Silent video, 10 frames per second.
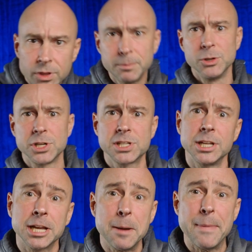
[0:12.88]
the music's
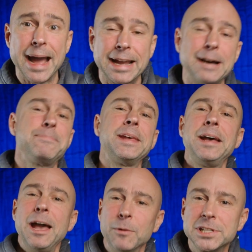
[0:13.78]
gonna come back up,
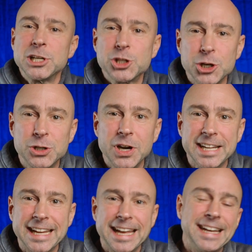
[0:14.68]
and once I start
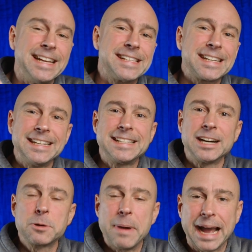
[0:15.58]
talking again, it's gonna
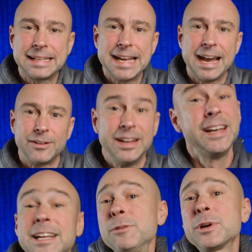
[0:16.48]
duck back down.
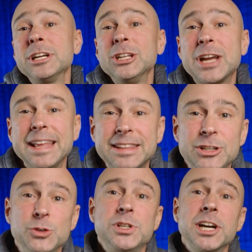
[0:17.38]
Today we're gonna look at the
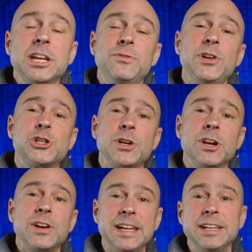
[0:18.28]
new ducking feature
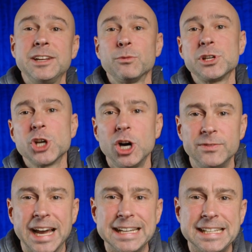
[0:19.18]
here in
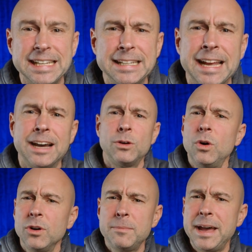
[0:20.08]
Resolve 19. Now,
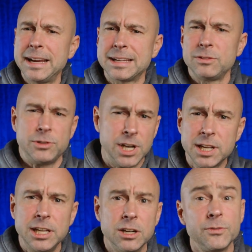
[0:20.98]
automatic
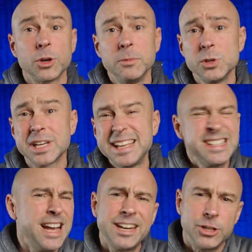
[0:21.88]
ducking of your music
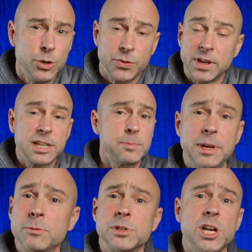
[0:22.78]
is not a new thing, it's
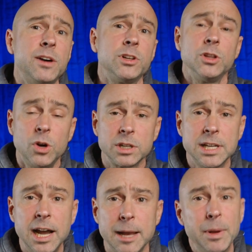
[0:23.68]
been in Resolve a long
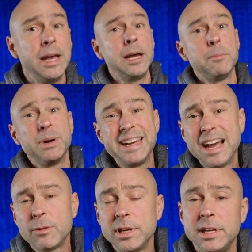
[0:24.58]
time, but
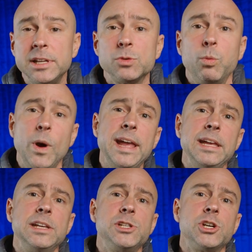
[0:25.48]
now it is way
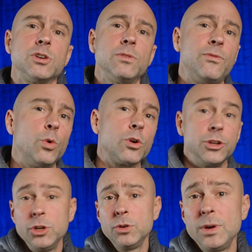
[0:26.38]
easier for
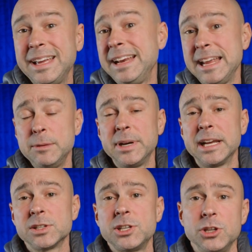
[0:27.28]
you and anybody
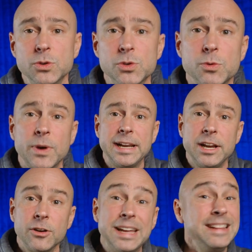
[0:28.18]
else to use right
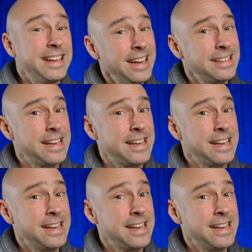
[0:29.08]
here in the edit